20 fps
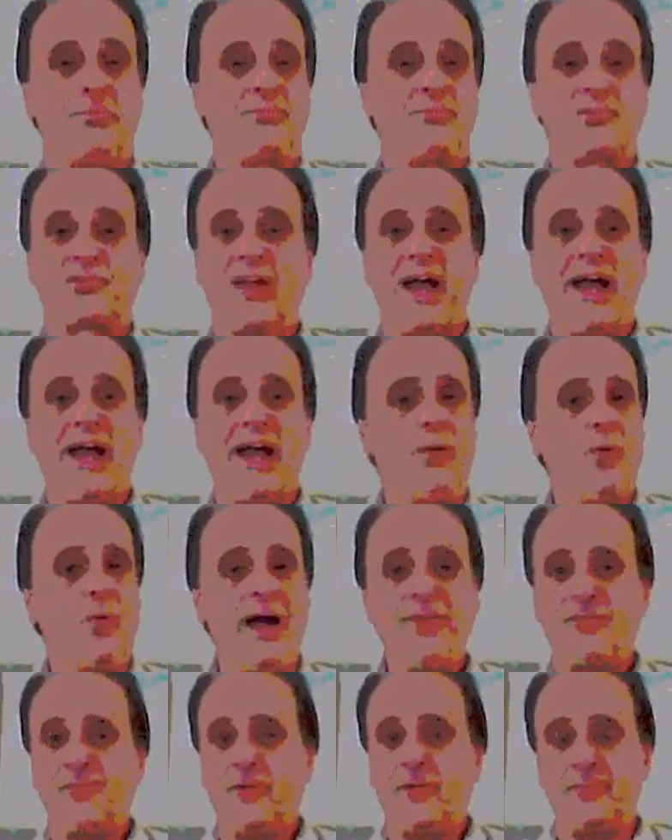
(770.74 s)
stay
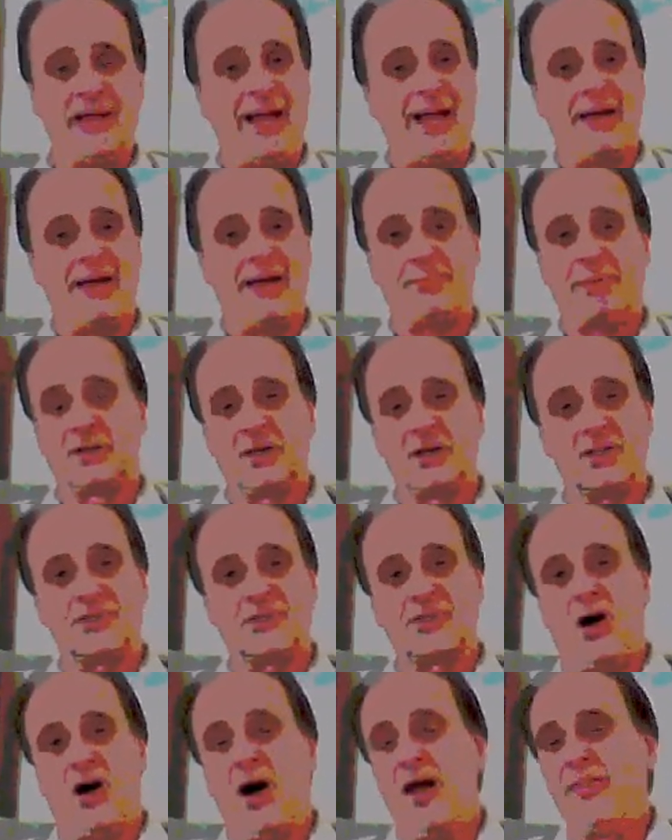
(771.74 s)
away from that,
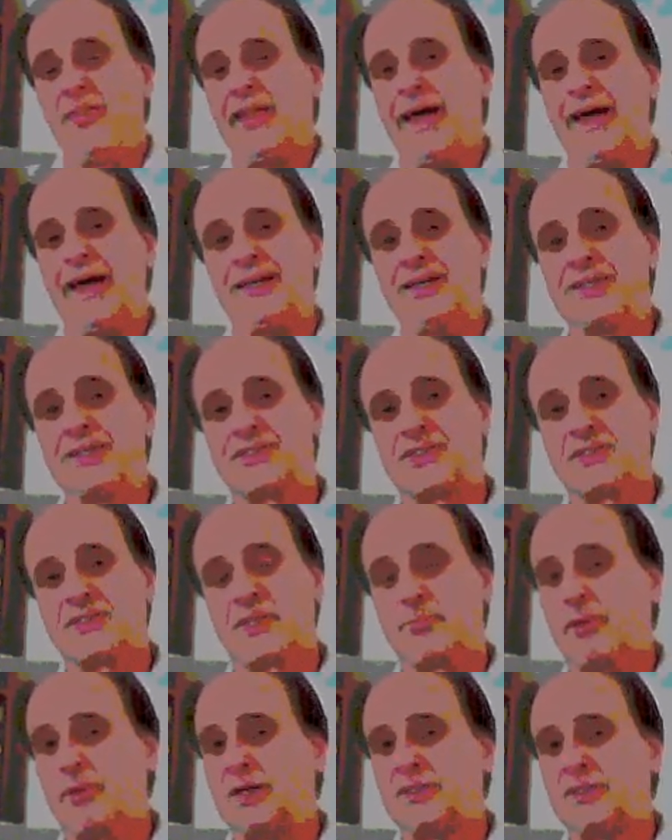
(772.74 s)
because all that is
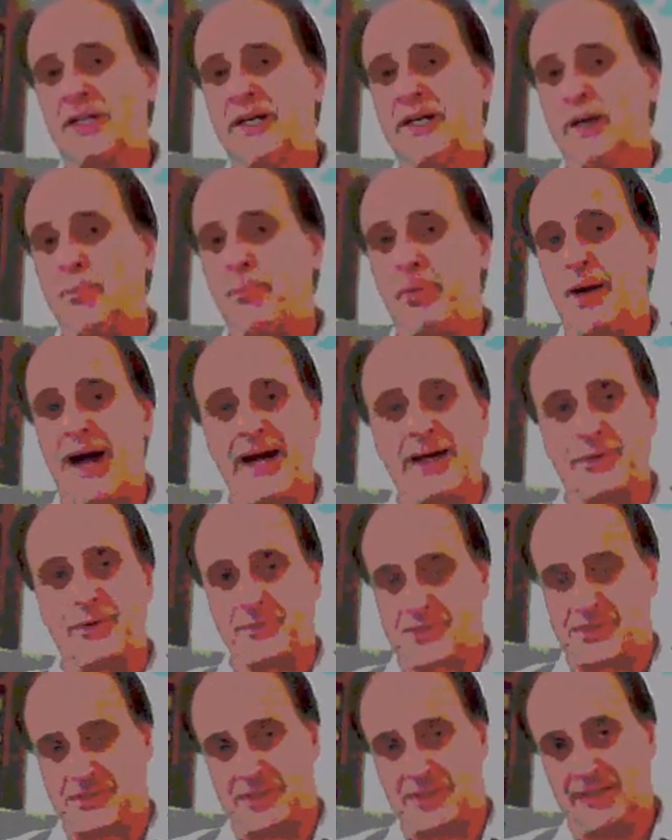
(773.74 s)
a bunch of
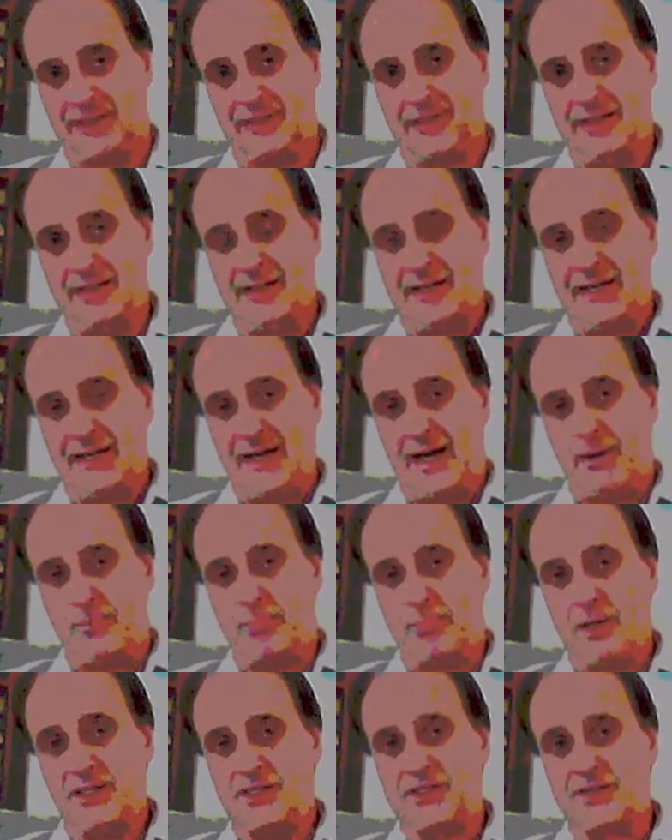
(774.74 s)
hypocrisy, a
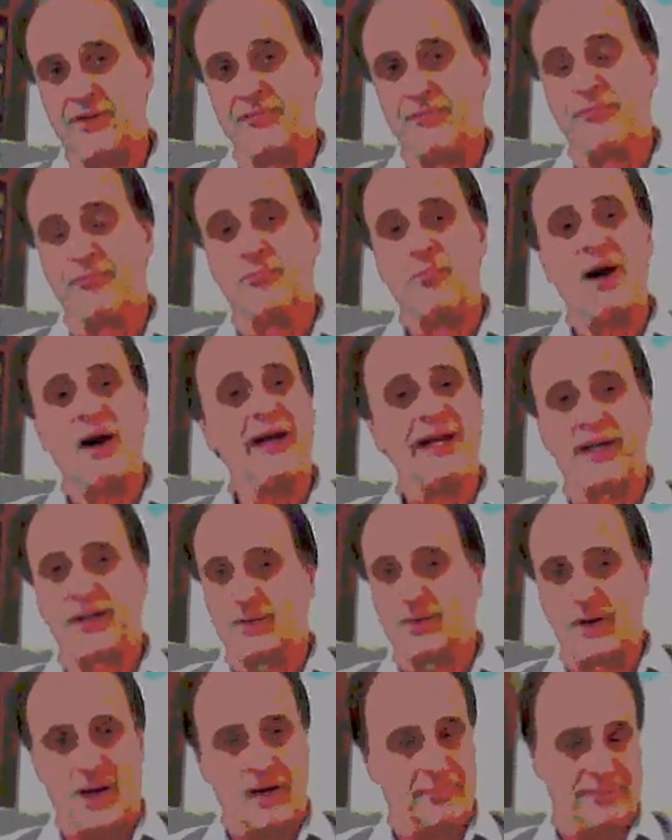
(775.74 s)
bunch of money
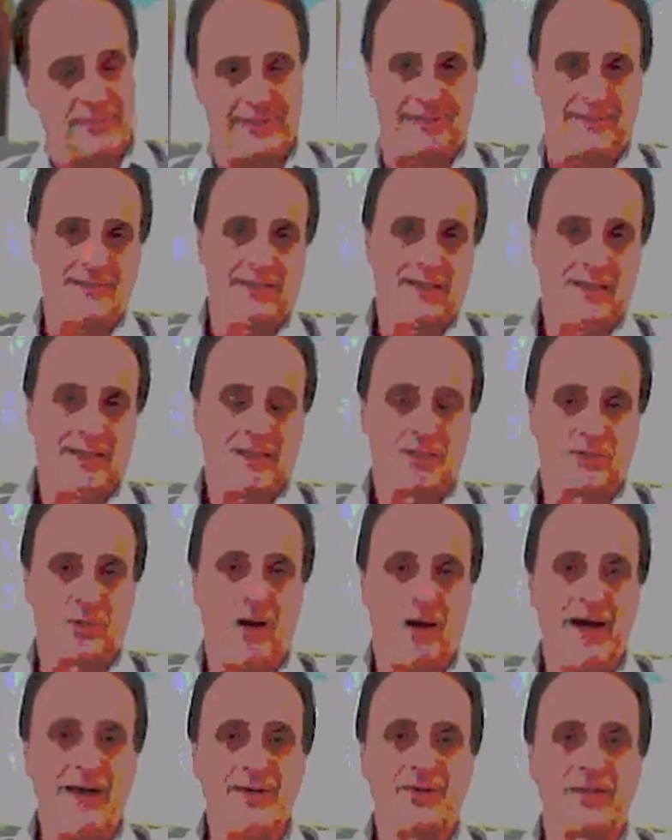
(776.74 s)
grubbing,
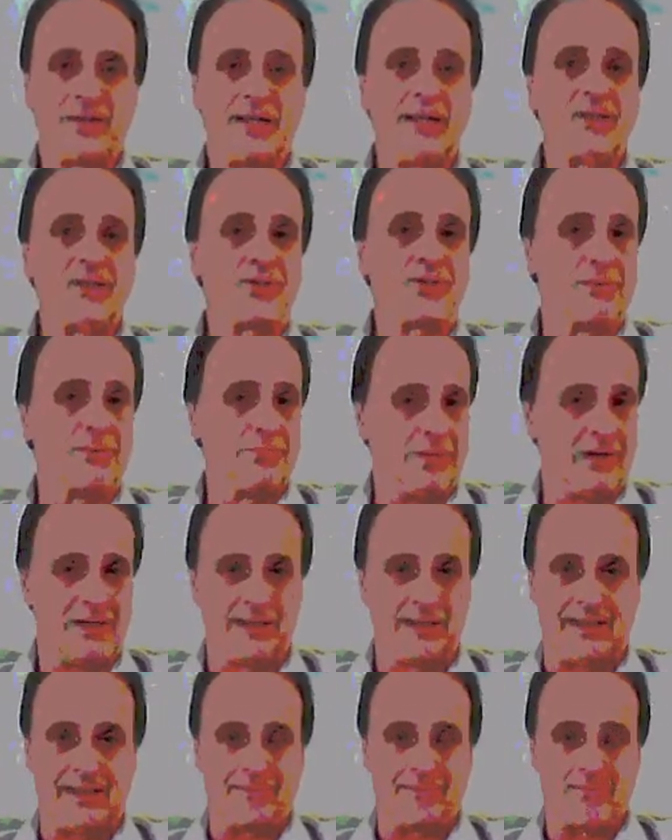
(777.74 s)
trying to get your
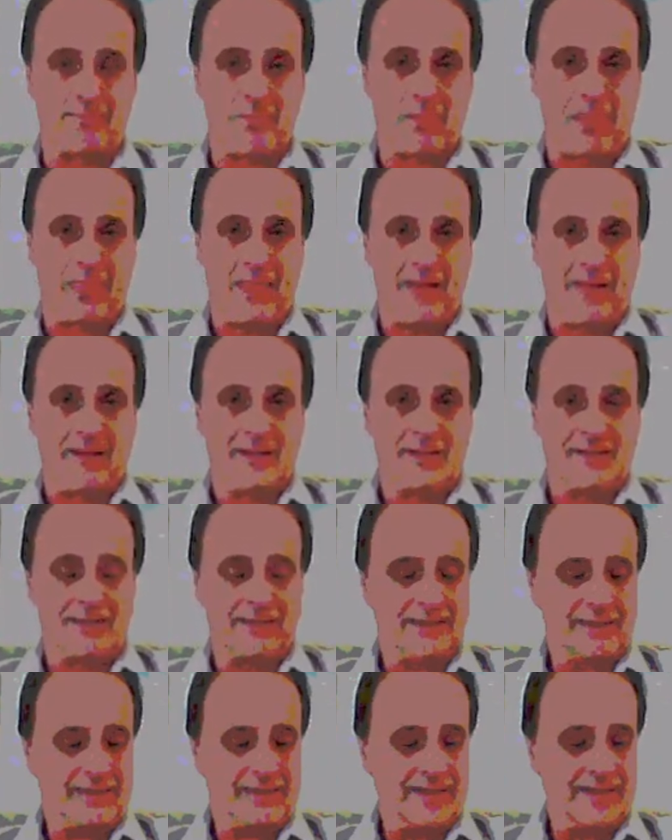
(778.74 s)
money.
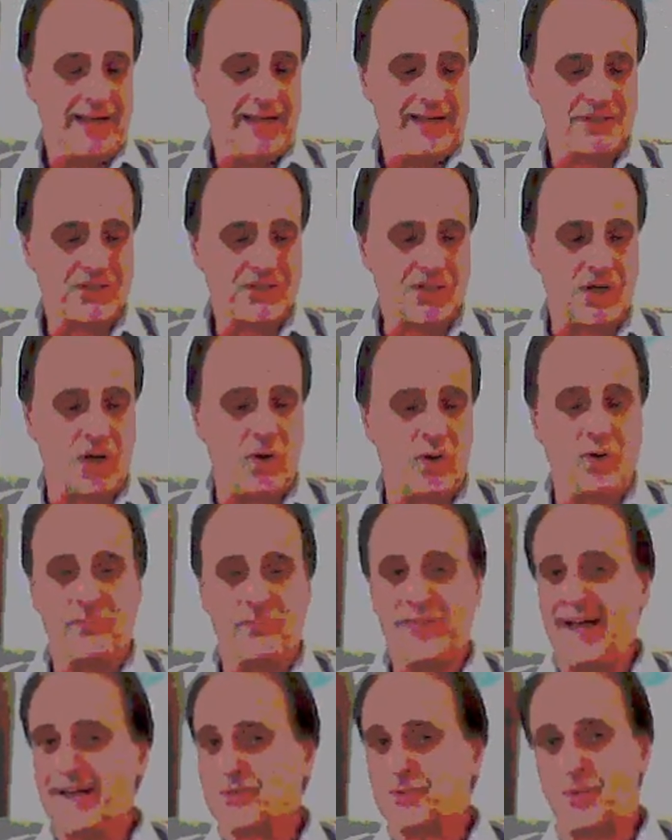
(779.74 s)
And so
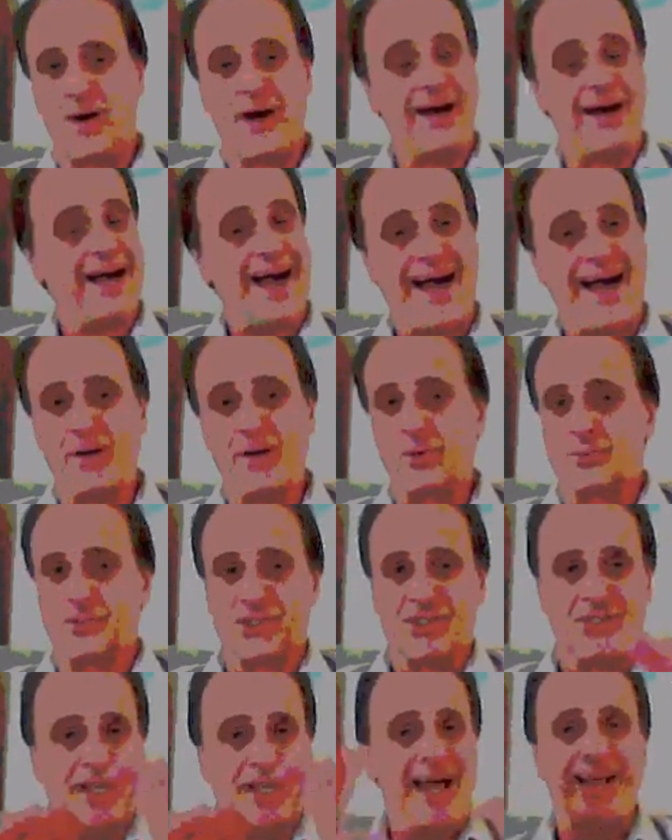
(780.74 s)
that's why I don't
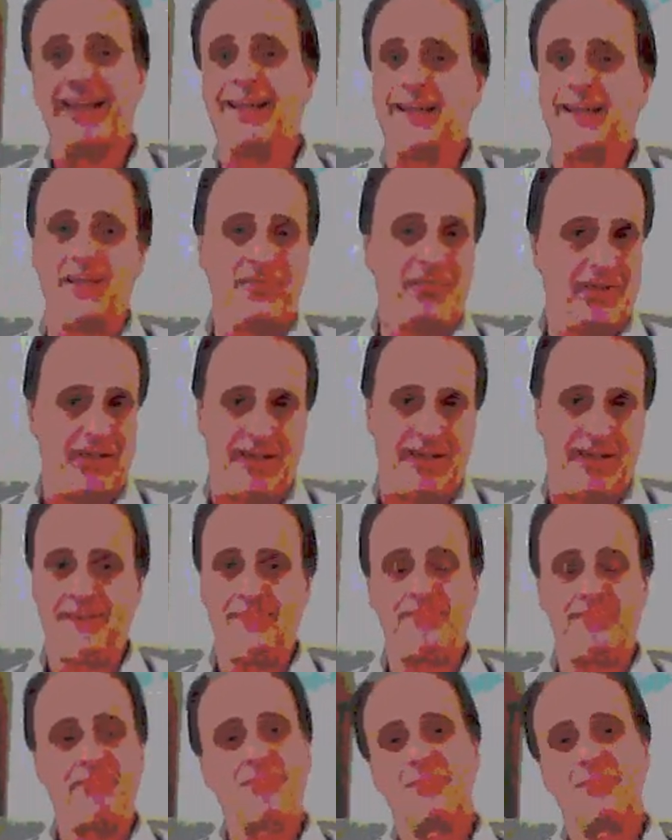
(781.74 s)
sell
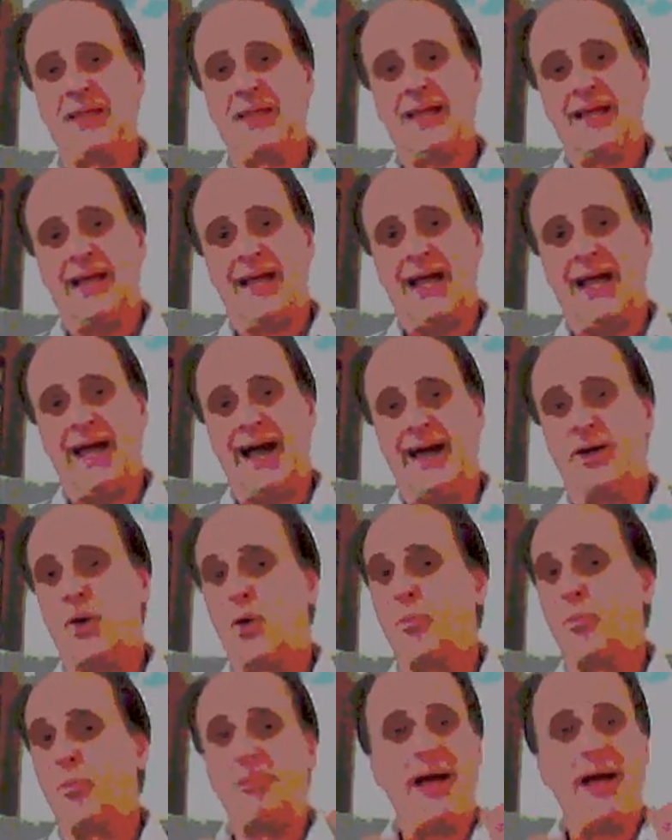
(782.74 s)
anything. I
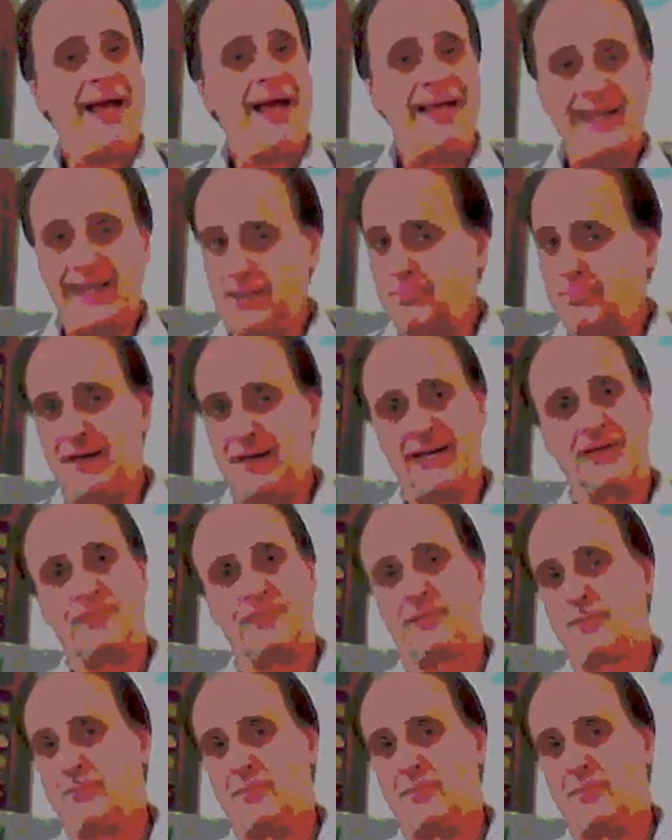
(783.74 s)
don't beg anybody for